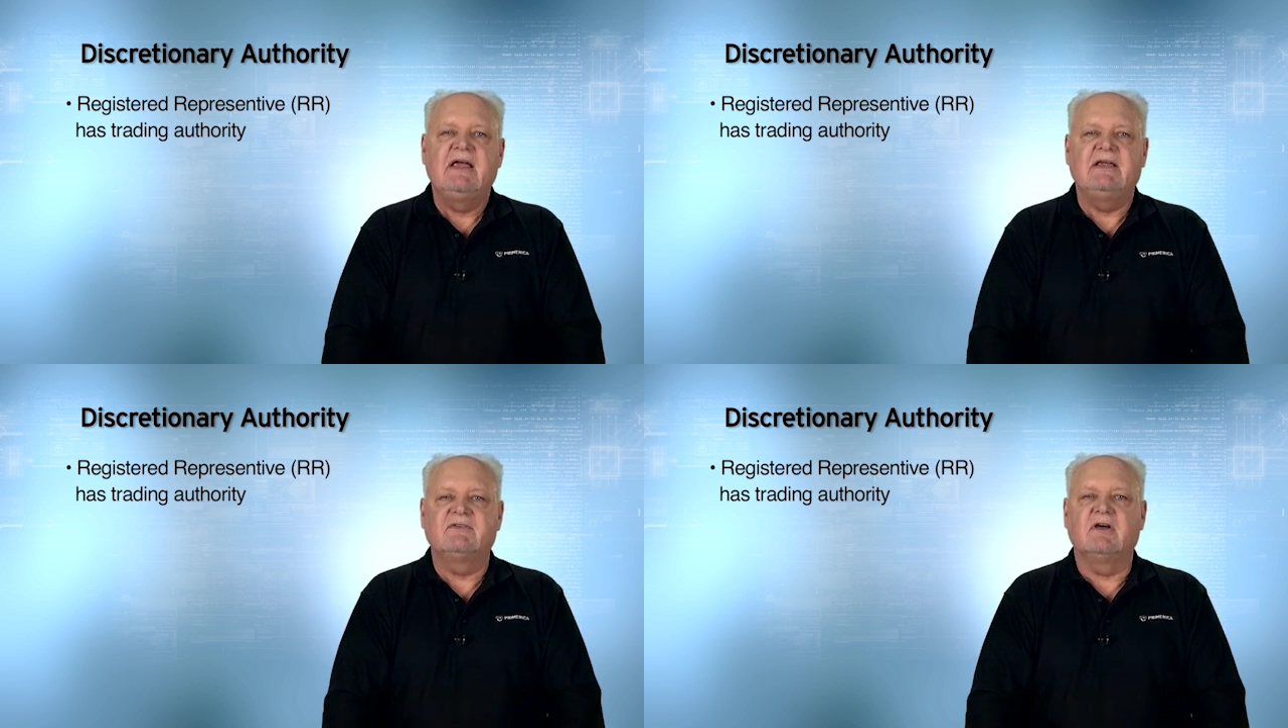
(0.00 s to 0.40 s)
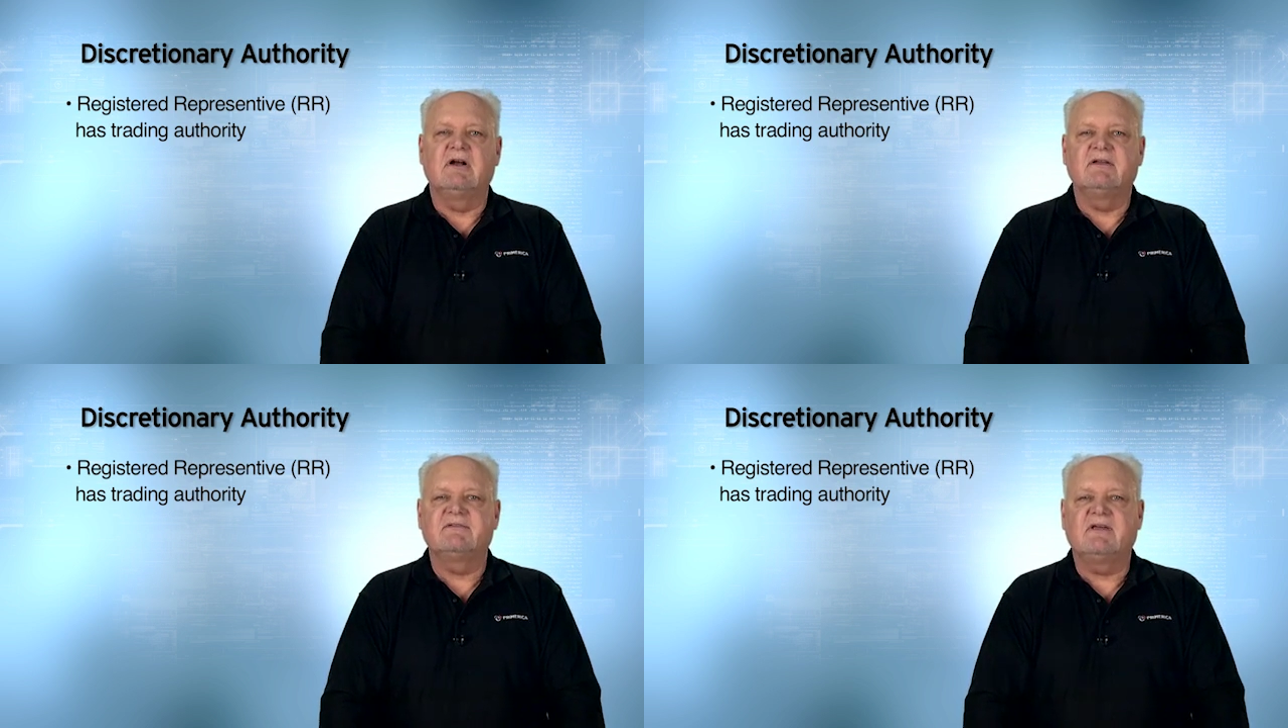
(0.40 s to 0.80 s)
is going
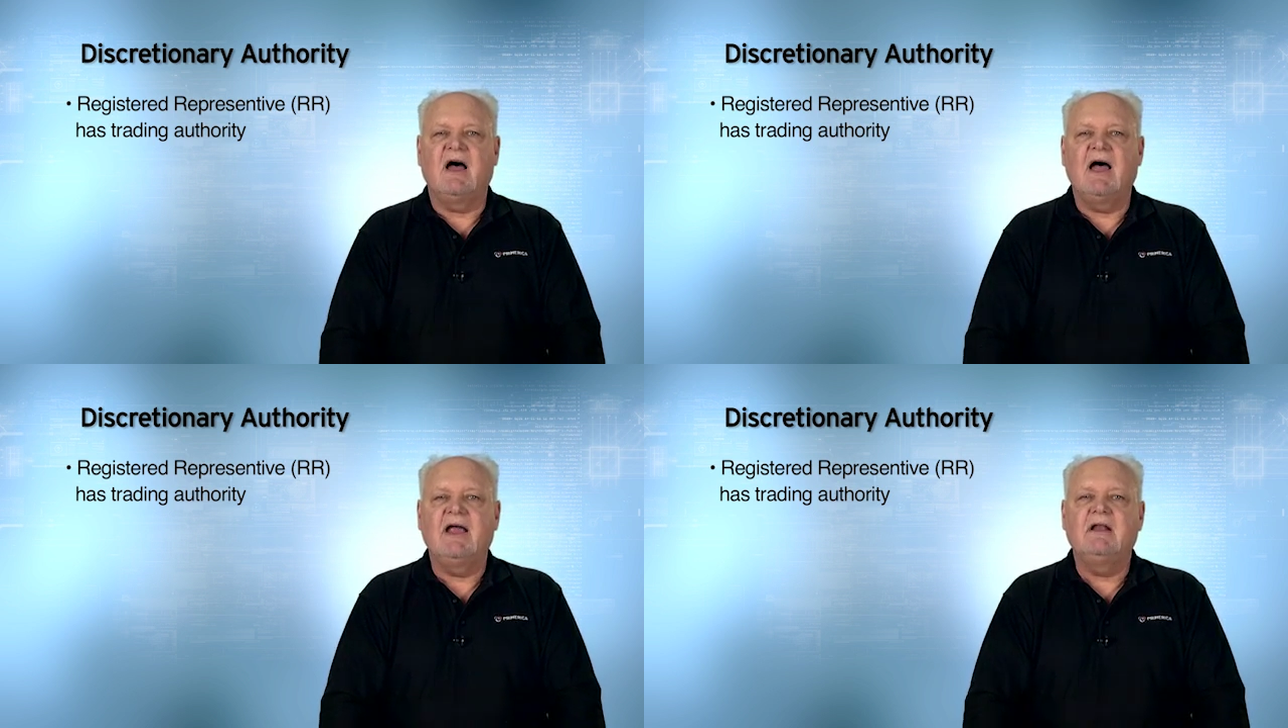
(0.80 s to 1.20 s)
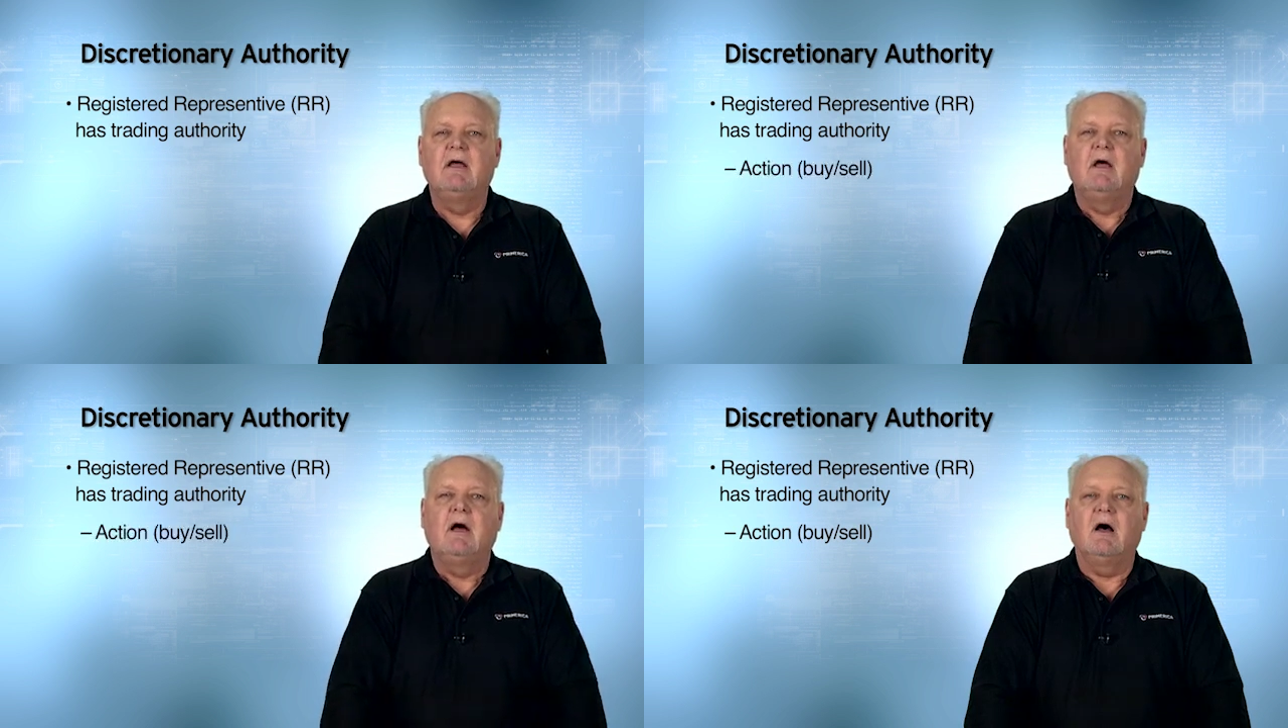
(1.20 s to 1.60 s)
to decide
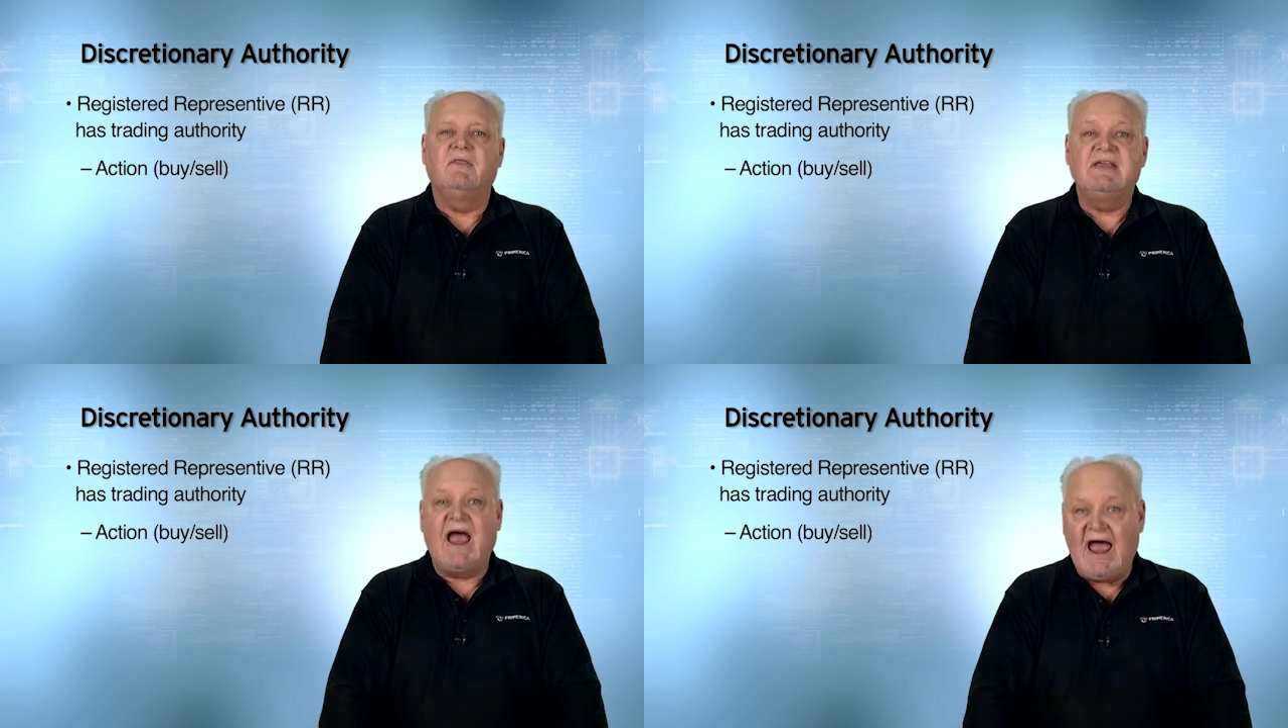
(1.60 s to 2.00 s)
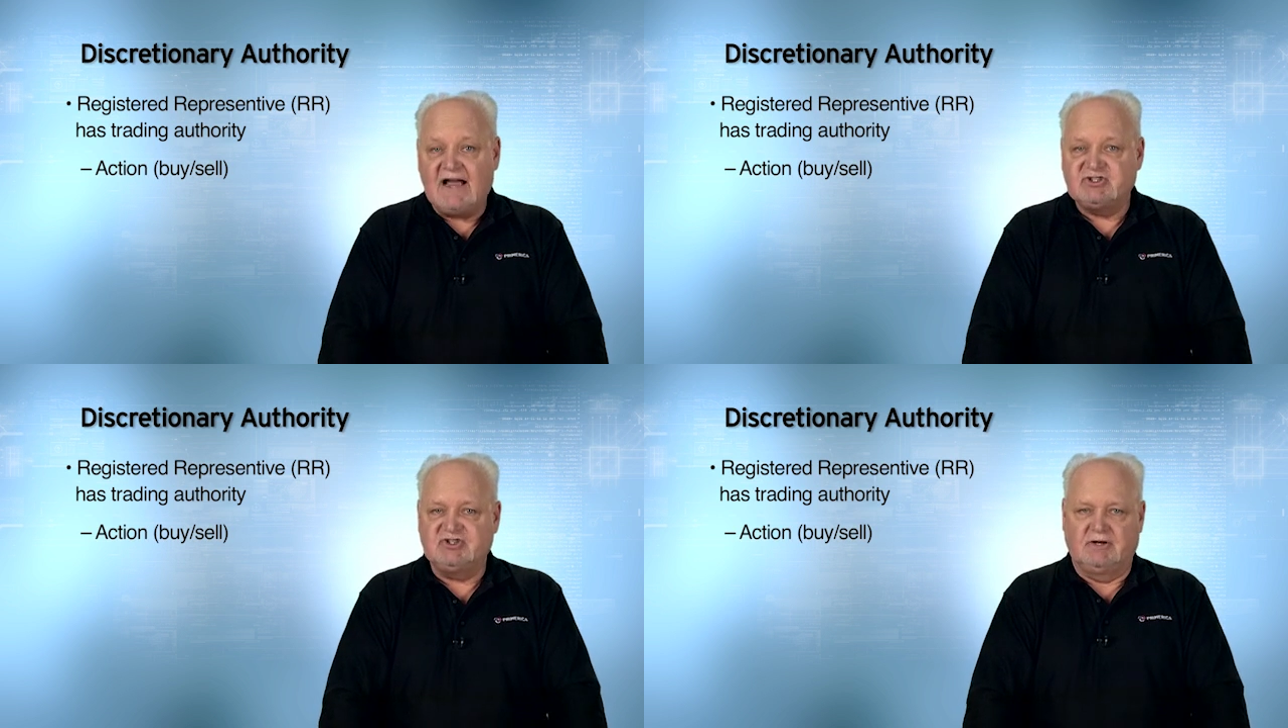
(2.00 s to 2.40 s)
the
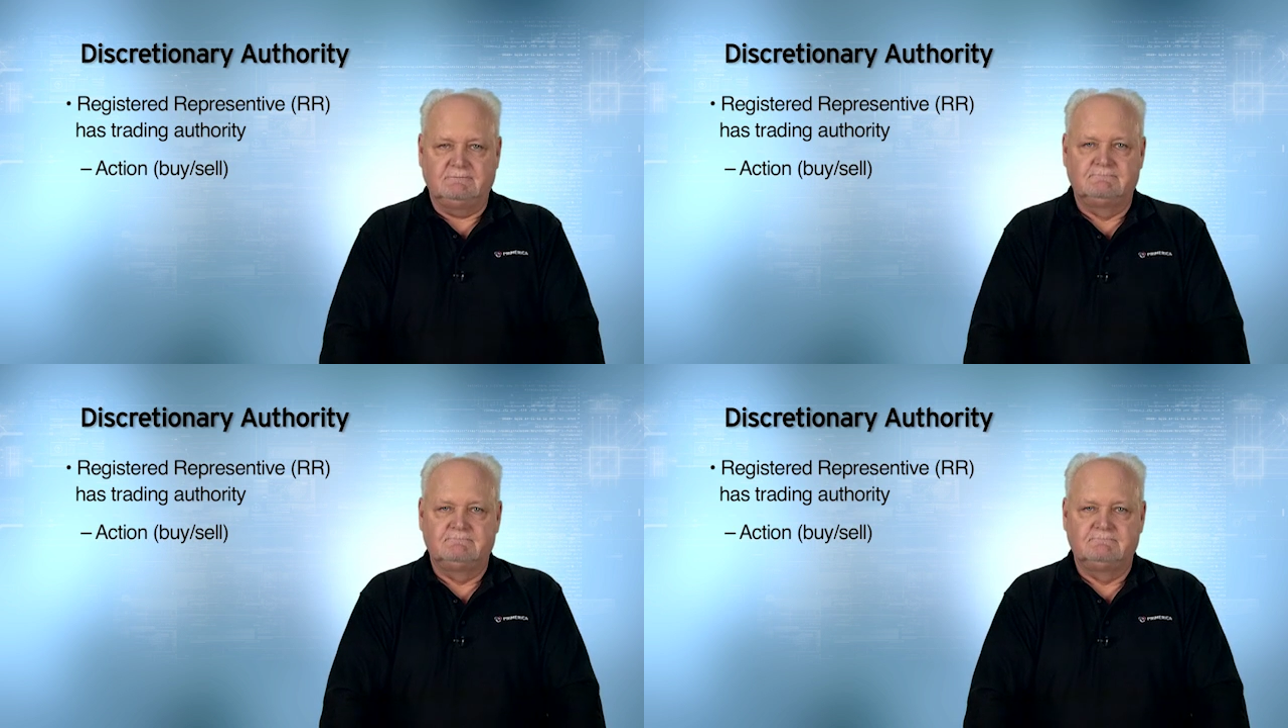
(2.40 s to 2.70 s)
action,